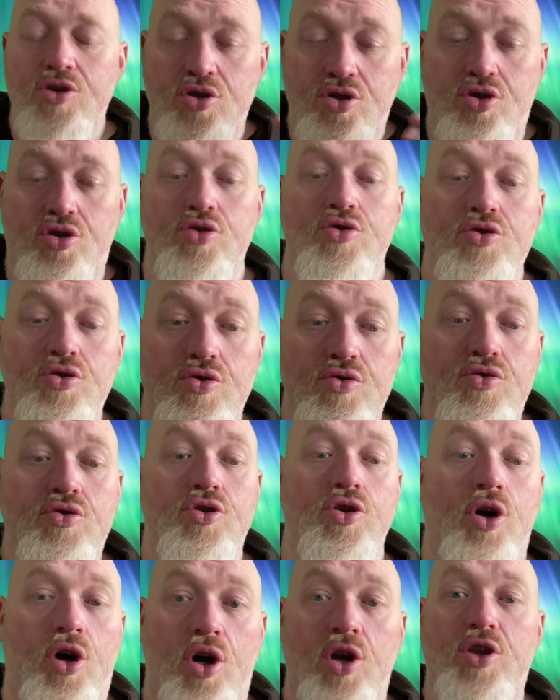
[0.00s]
do
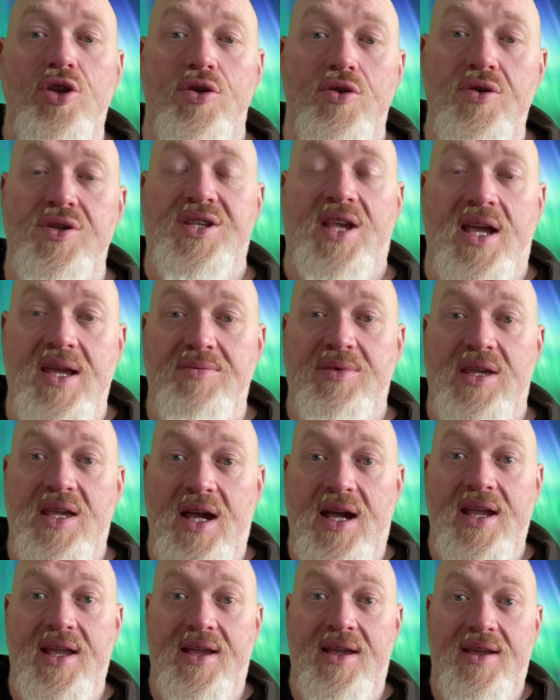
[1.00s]
not use
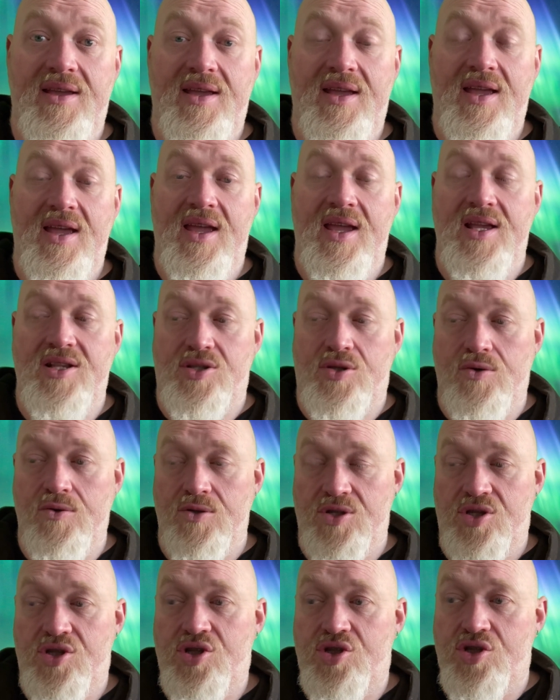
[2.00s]
ABA. It's
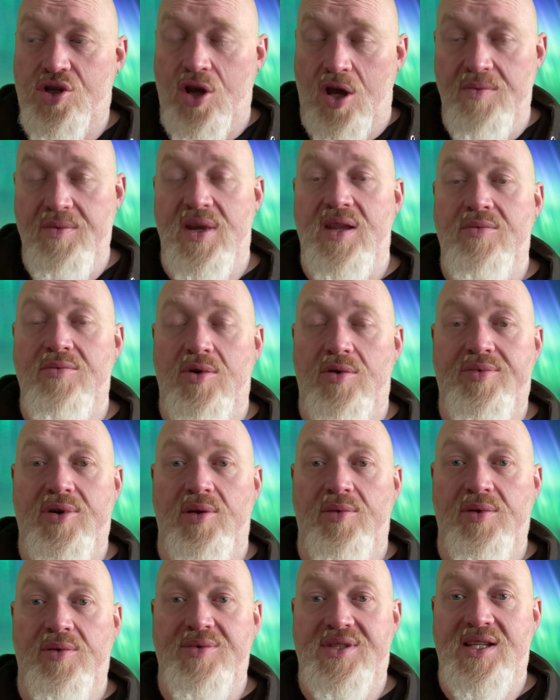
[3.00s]
caused so many more
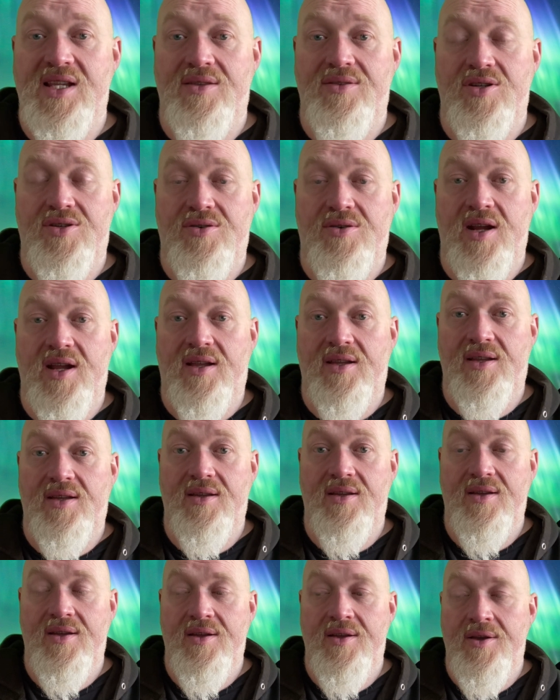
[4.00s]
problems down the track
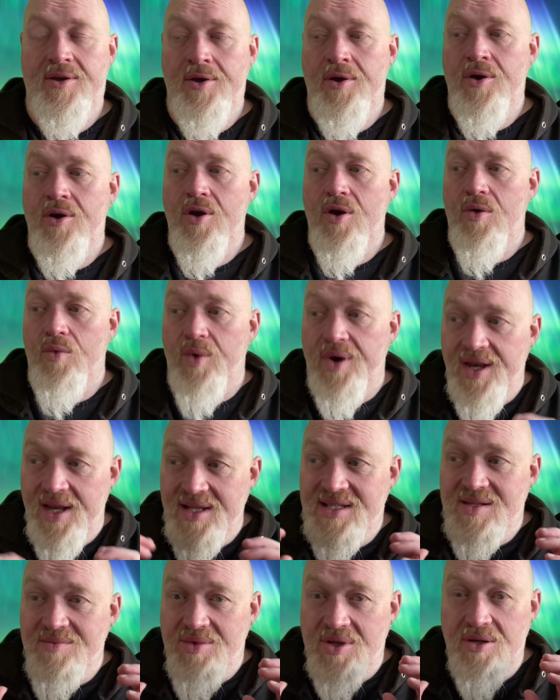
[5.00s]
we need
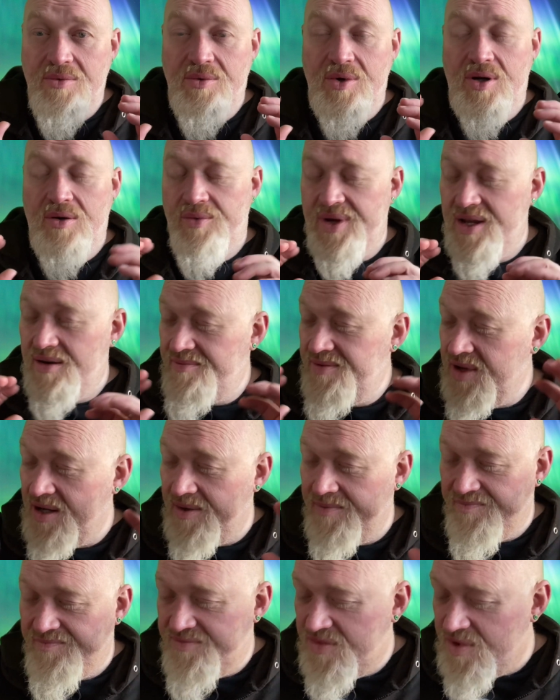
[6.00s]
to be aware, we, you
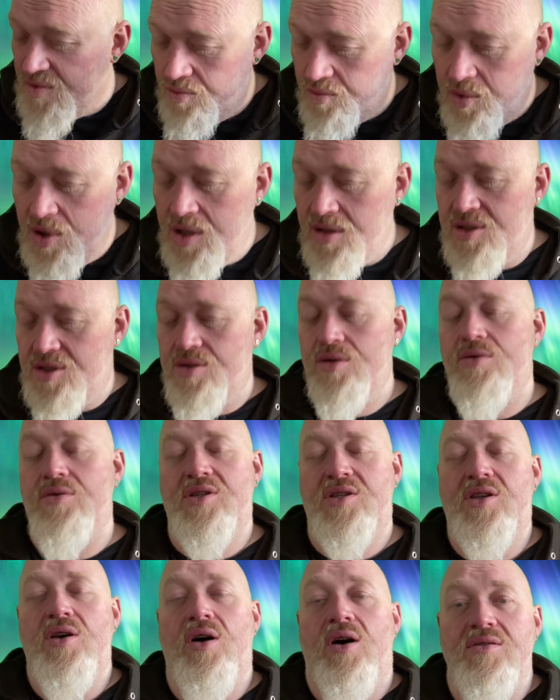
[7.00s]
know, the world
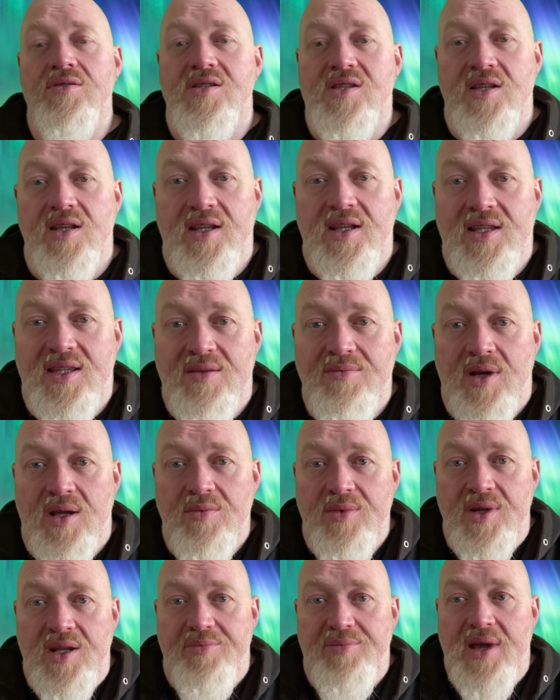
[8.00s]
talks constantly at the
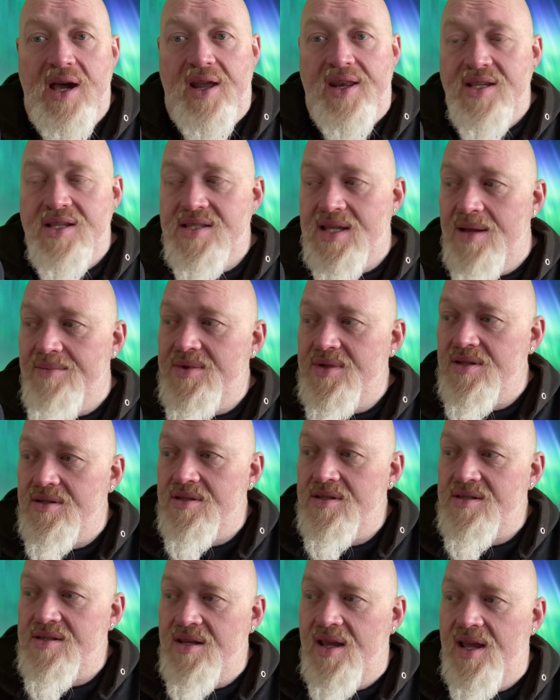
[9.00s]
moment about
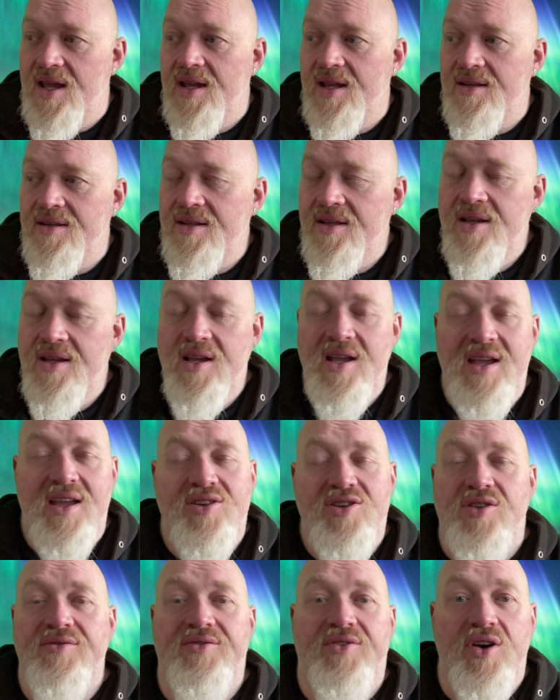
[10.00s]
acceptance and
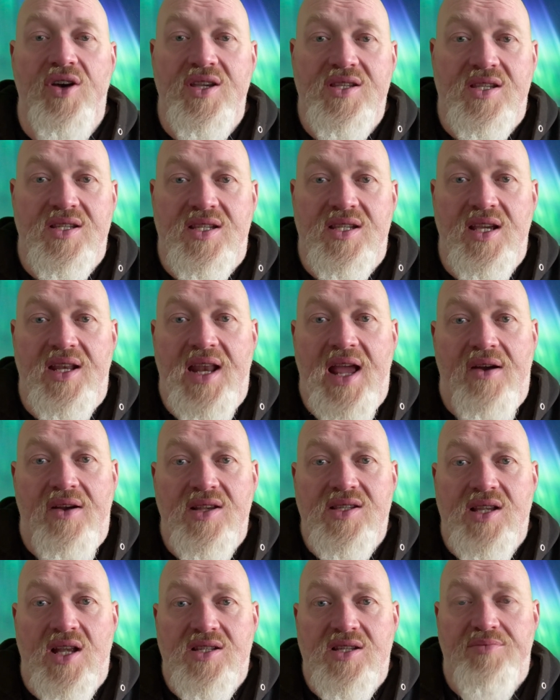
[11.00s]
diversity and how
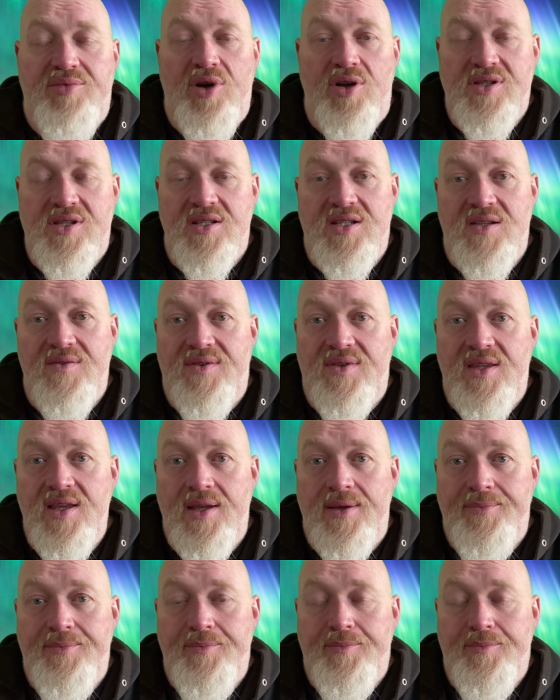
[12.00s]
it's such a positive thing.